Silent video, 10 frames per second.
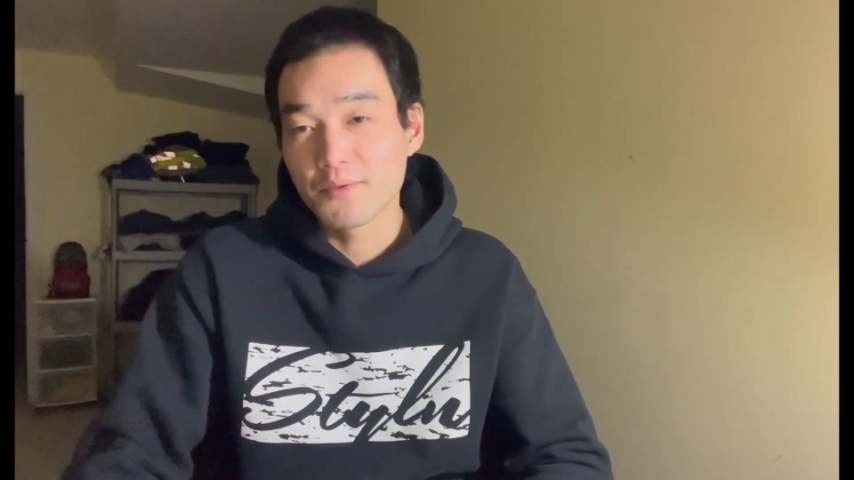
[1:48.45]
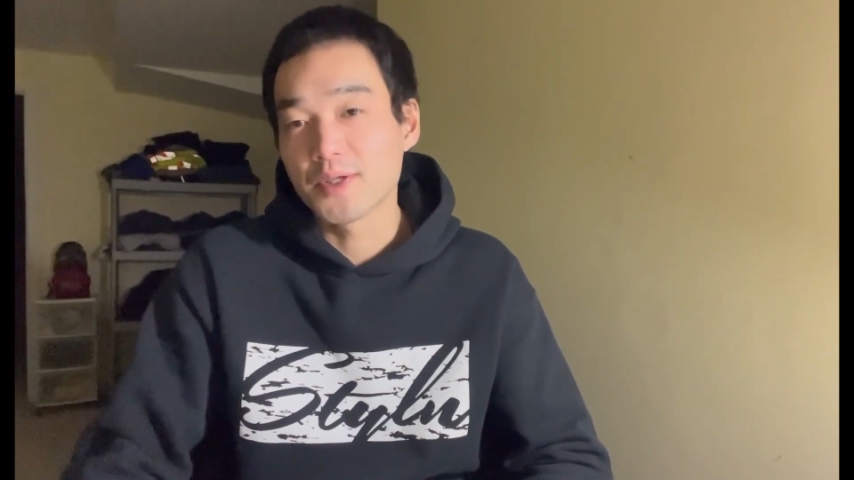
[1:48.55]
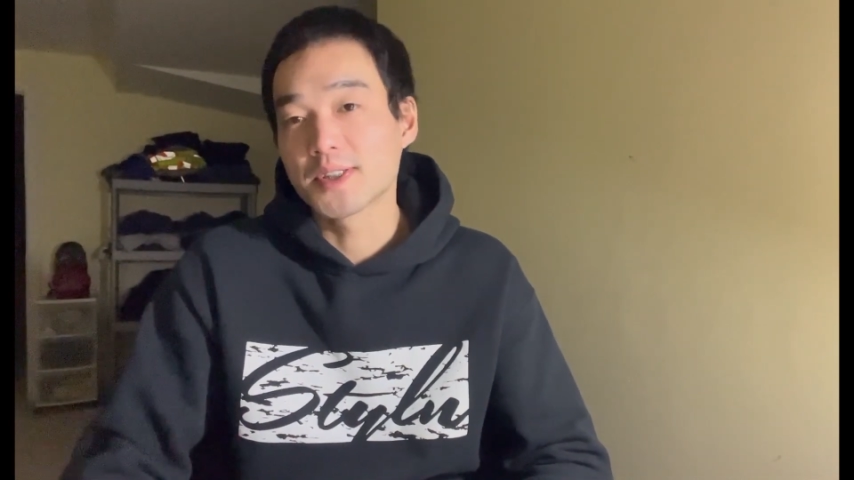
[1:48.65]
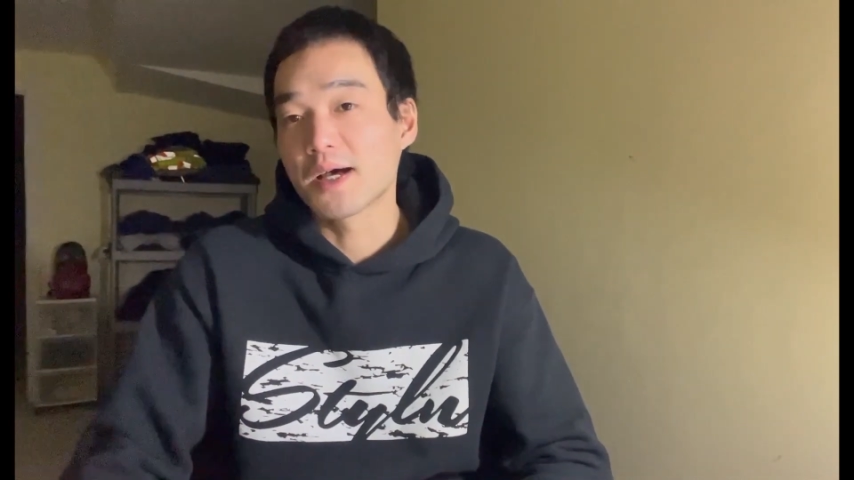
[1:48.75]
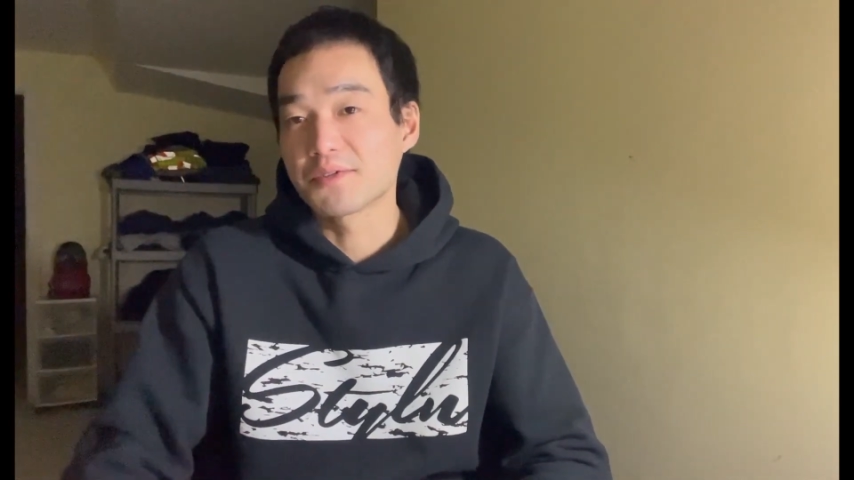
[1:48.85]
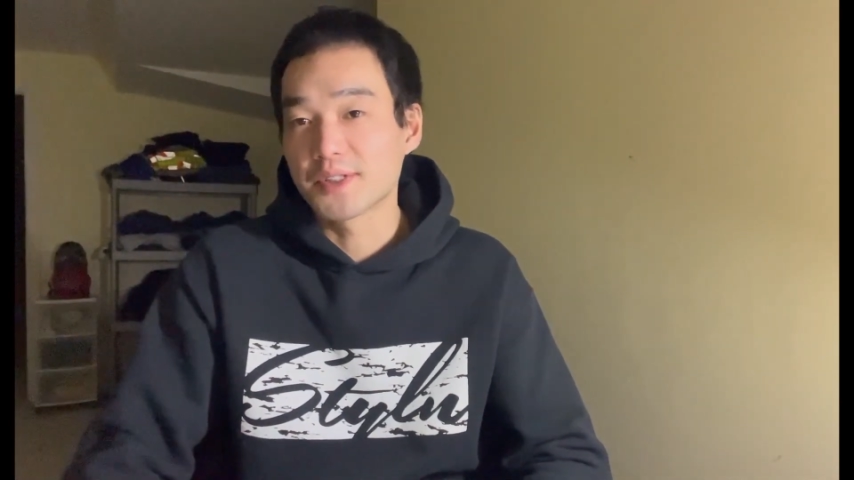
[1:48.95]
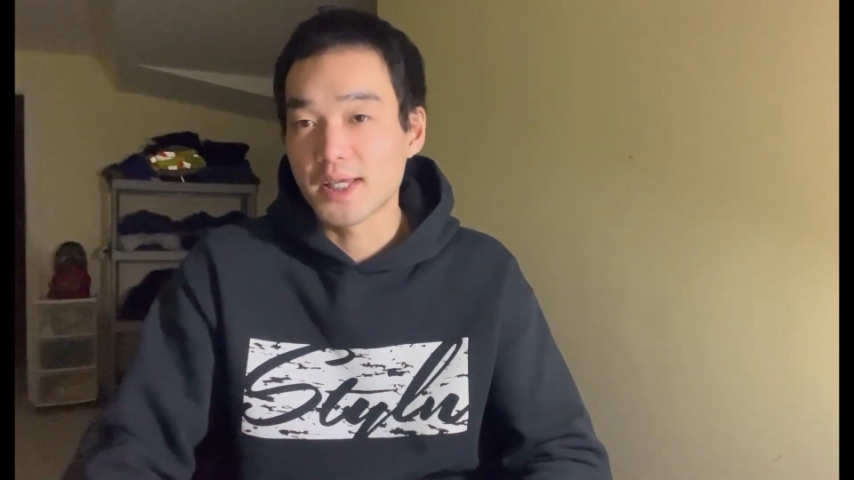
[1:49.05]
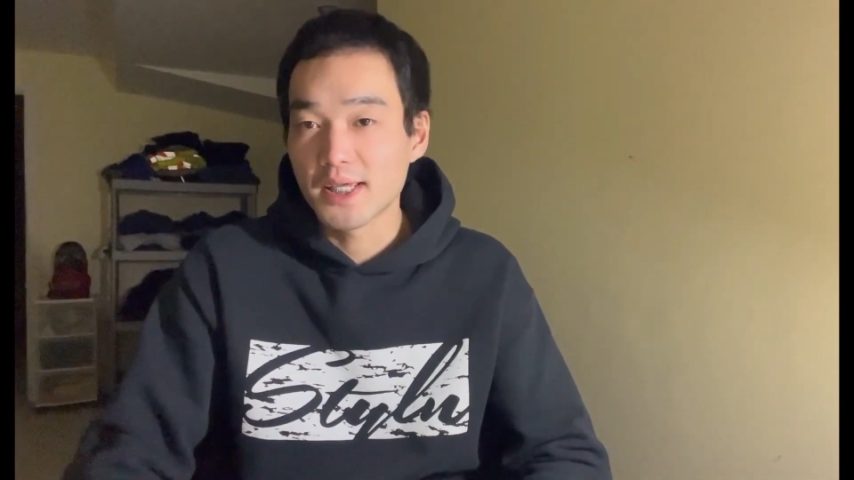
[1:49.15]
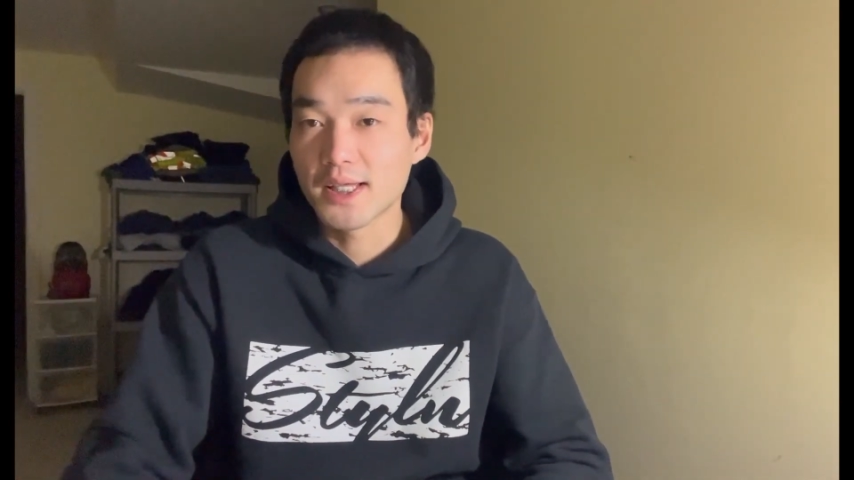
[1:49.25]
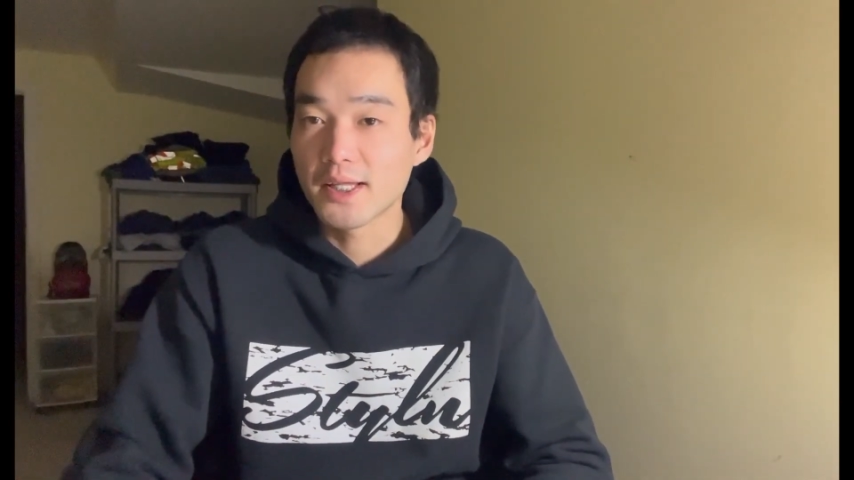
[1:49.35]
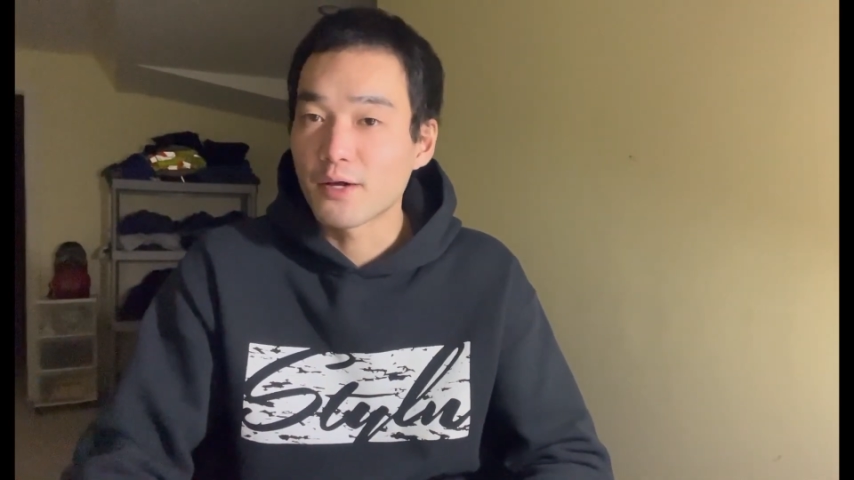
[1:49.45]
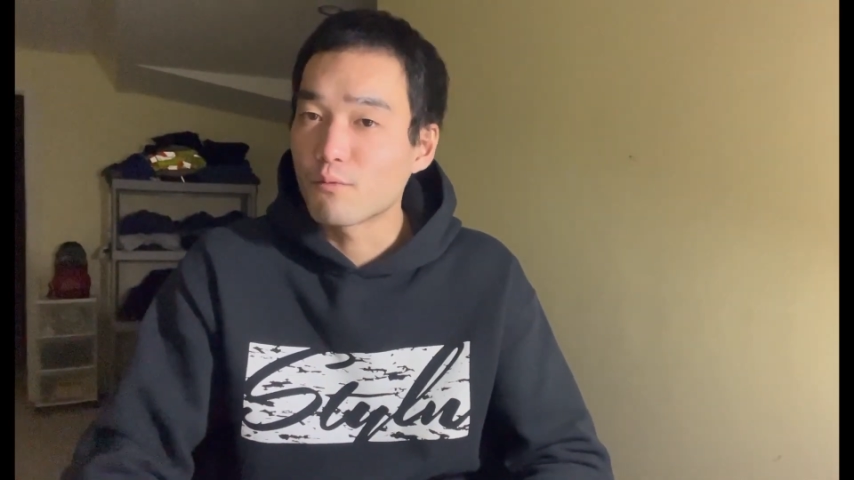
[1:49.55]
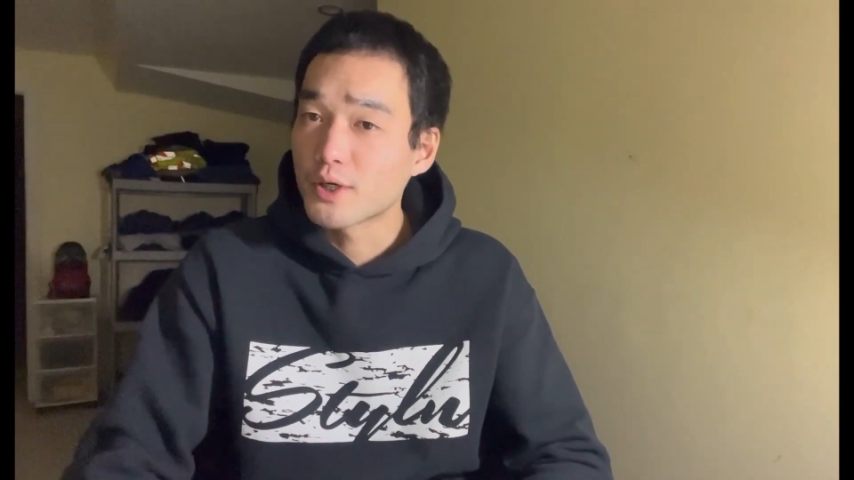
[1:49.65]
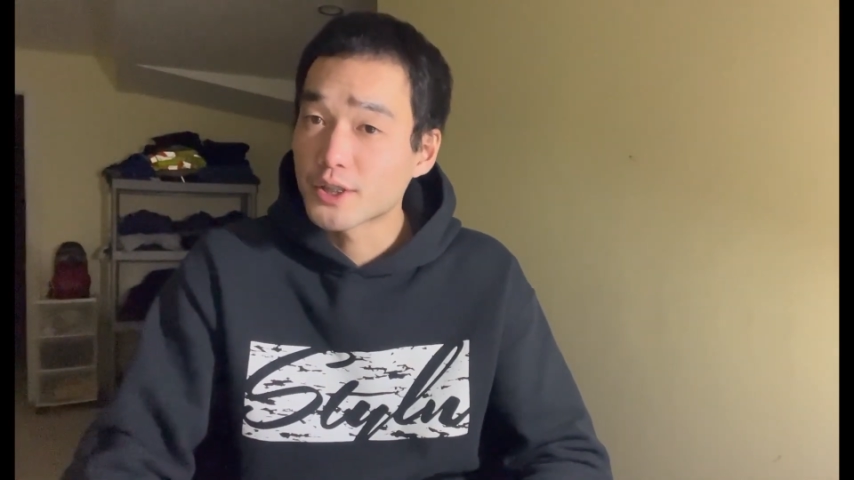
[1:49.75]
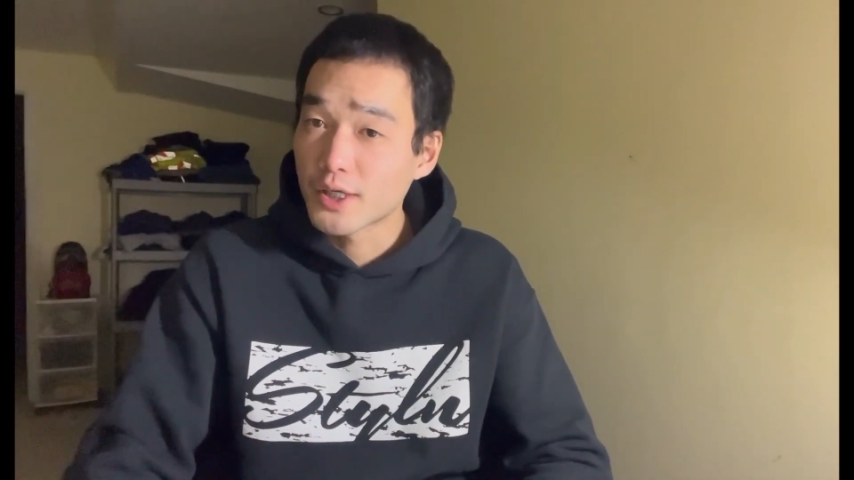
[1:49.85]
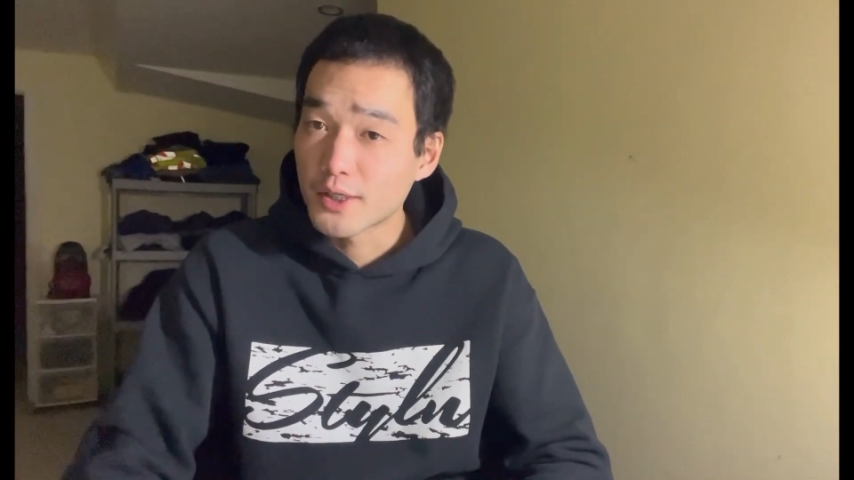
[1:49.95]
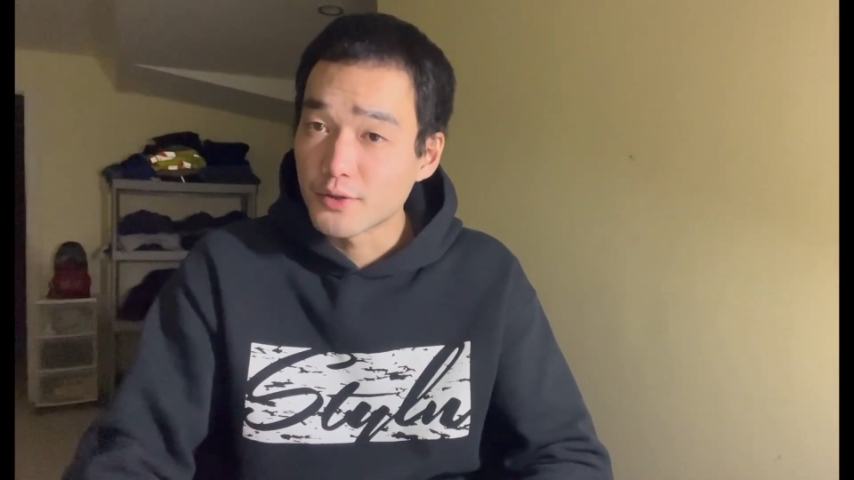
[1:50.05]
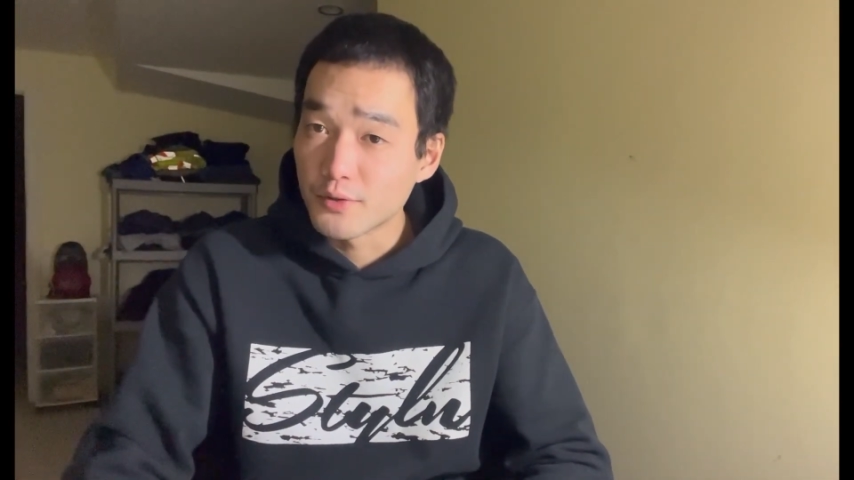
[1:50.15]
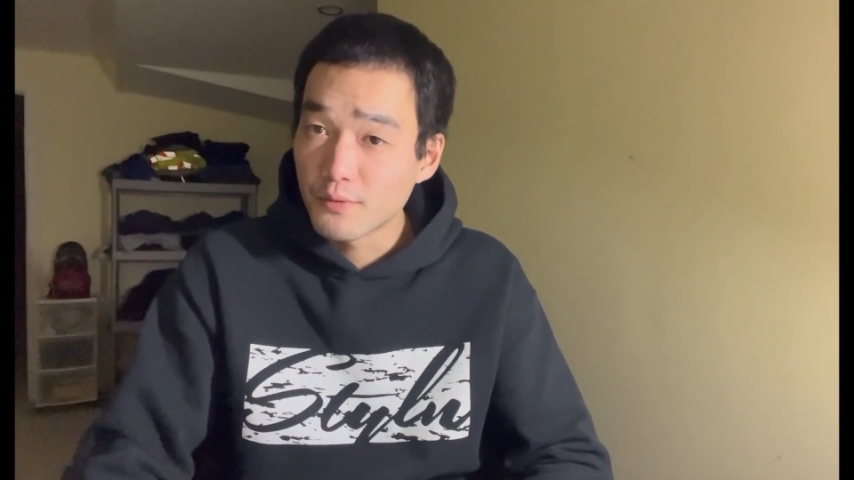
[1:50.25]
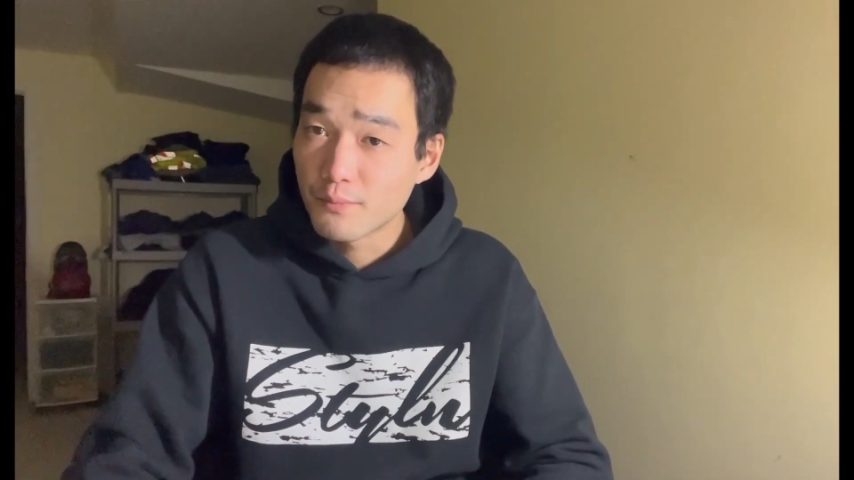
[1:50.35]
was I was thinking like, what should I
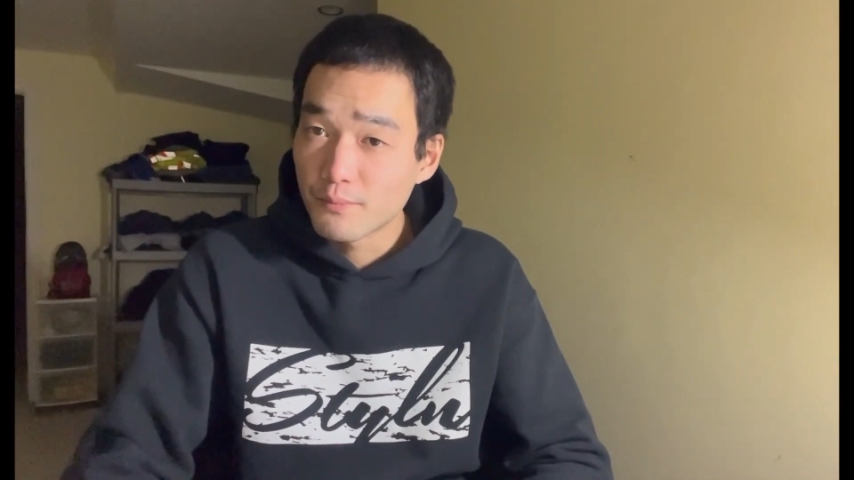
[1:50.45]
do?